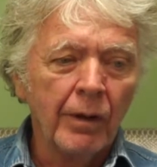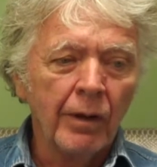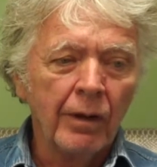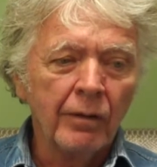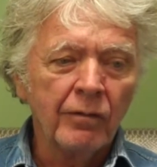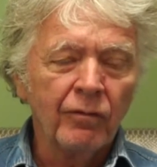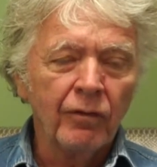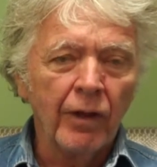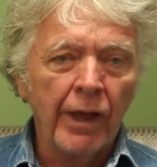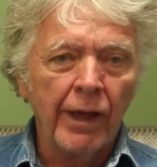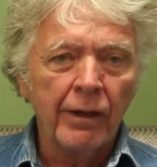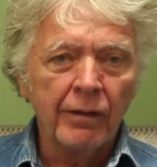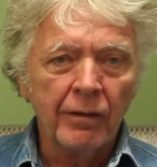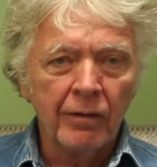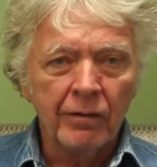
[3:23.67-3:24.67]

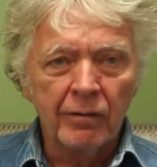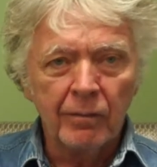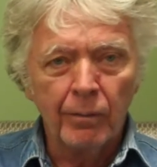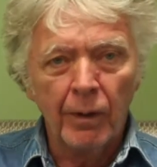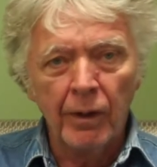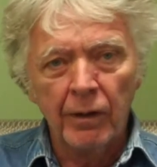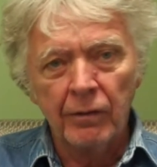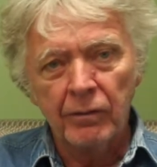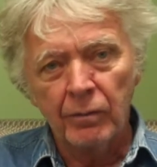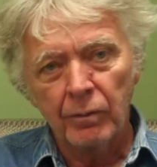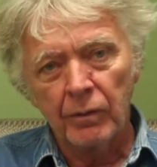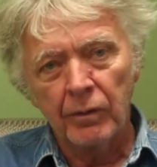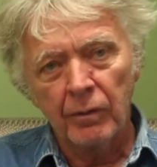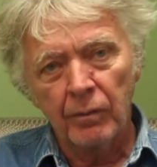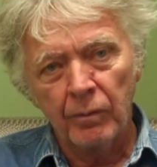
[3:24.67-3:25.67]
flatten the space
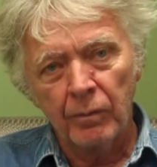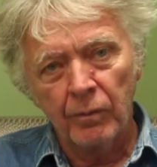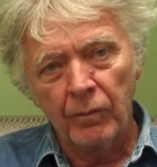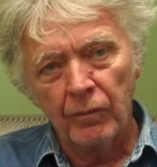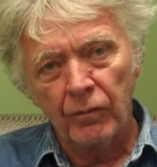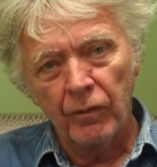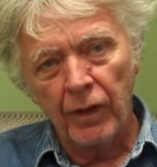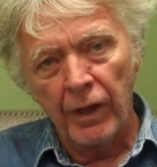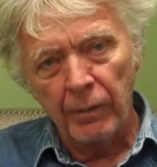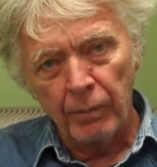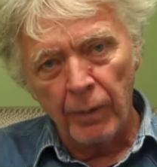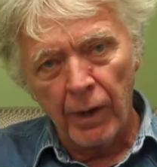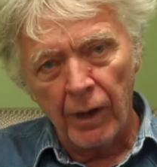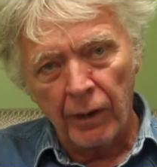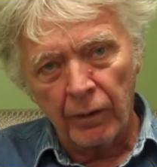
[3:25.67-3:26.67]
with the flat
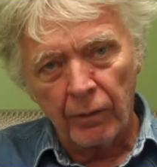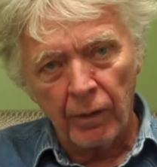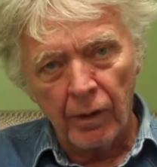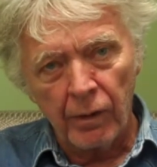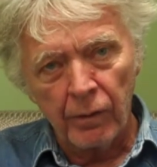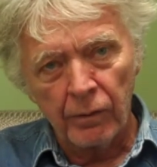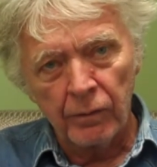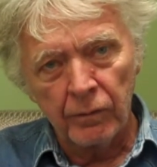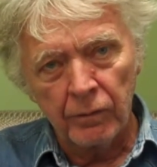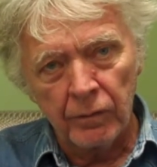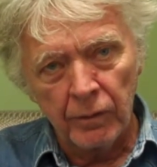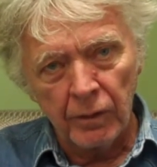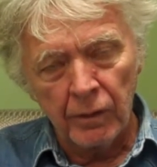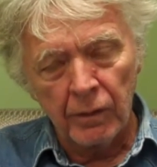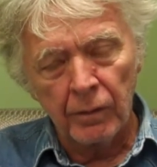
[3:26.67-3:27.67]
backgrounds.
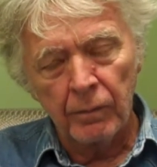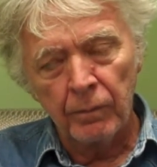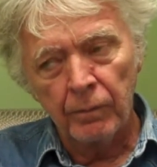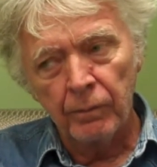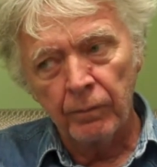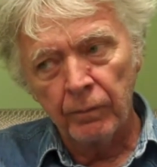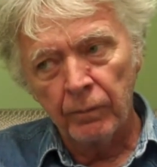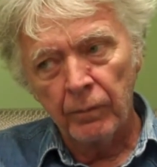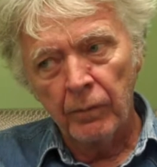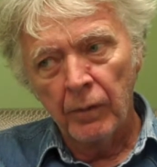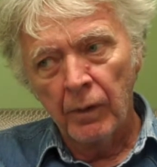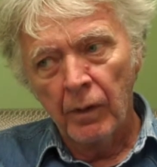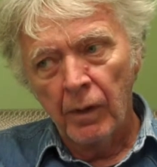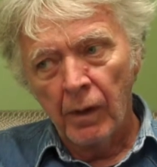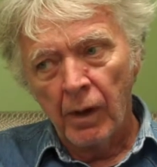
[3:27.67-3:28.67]

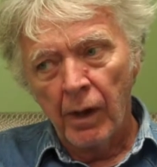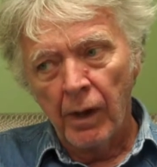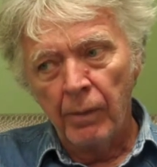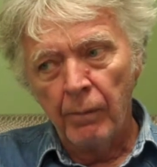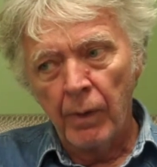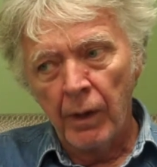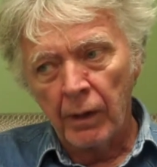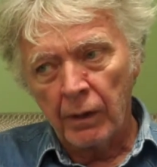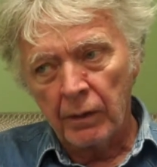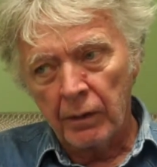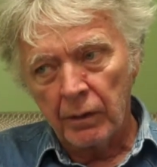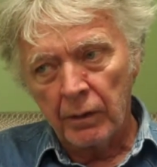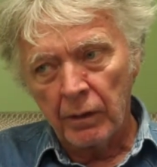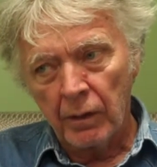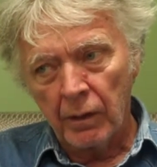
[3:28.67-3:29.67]
I make
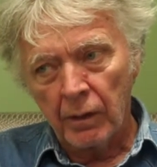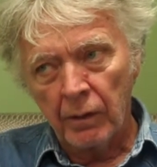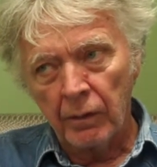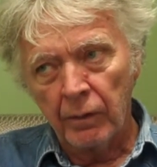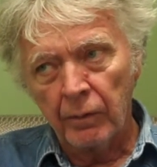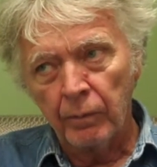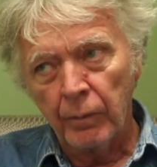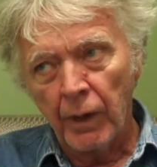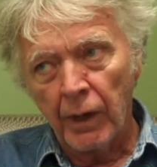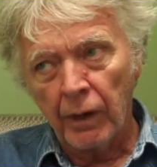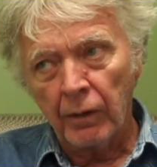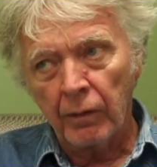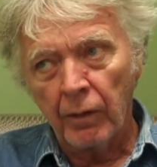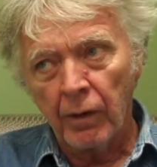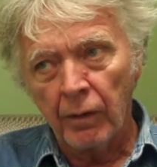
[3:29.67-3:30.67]
the
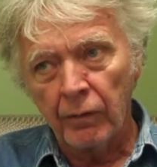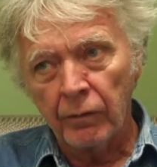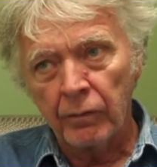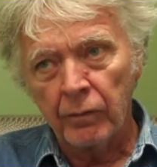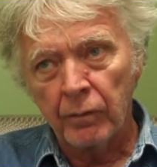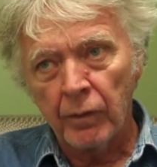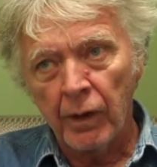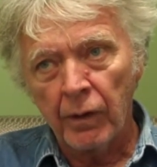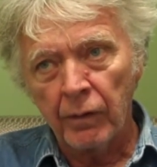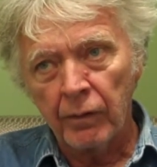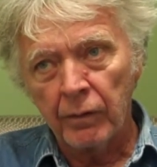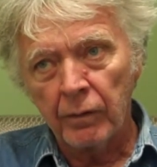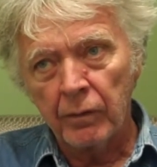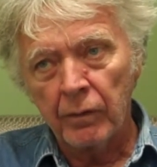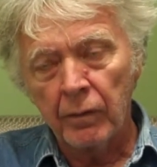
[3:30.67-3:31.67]
backgrounds
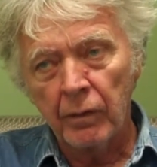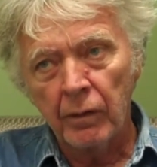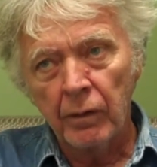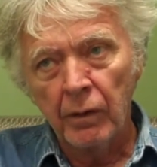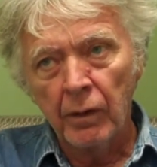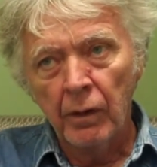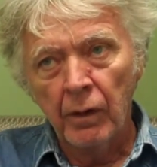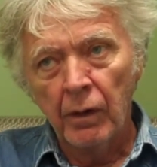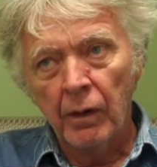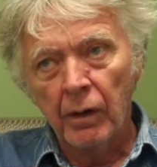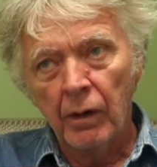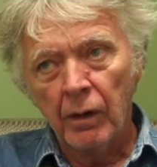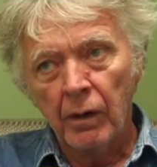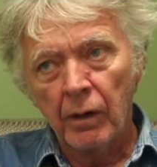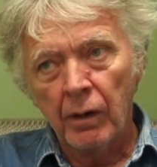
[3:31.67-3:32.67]
rather
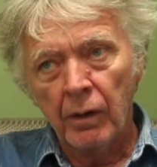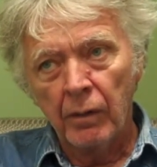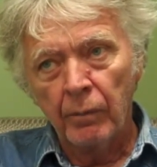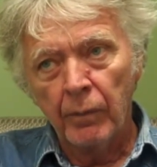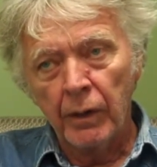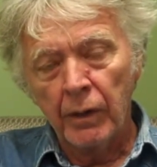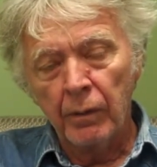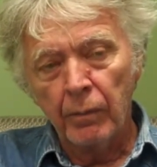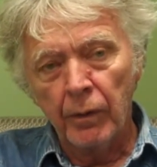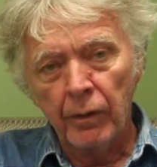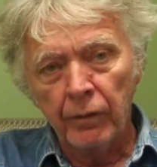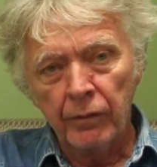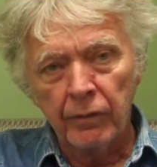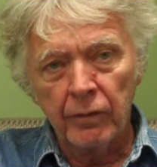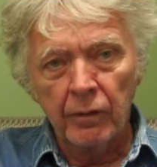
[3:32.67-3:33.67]

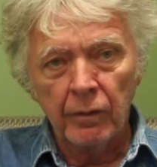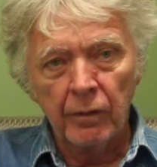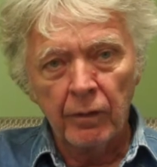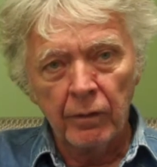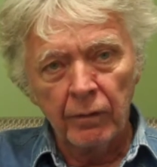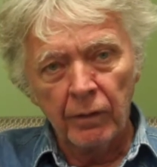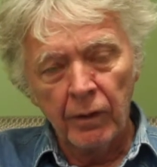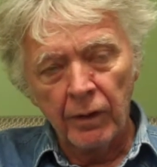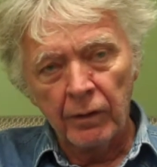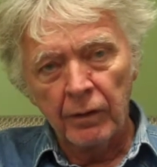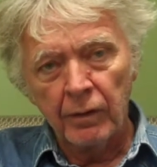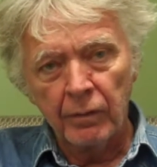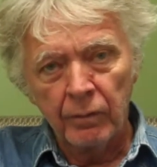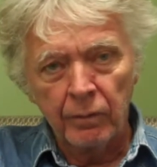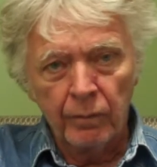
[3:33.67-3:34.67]
minimal, so that
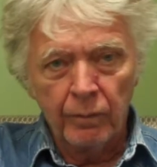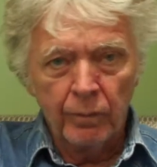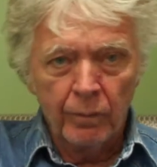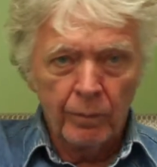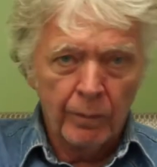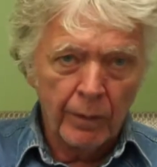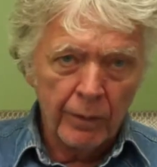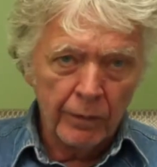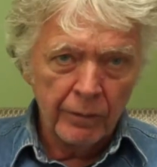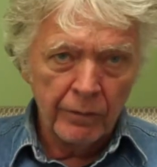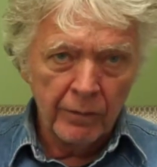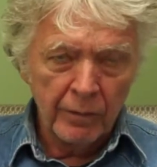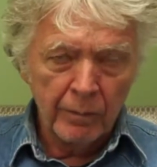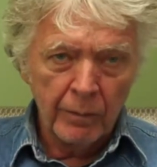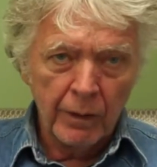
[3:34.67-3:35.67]
the
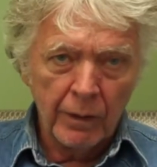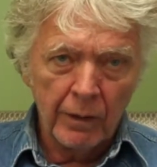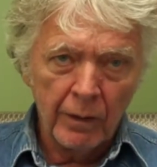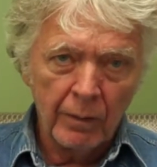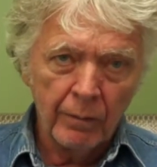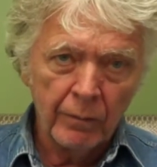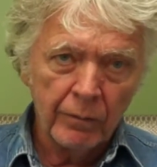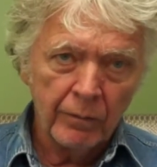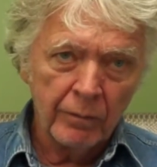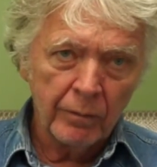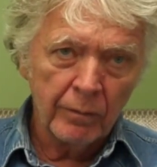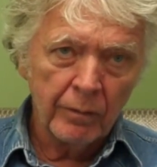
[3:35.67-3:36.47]
person becomes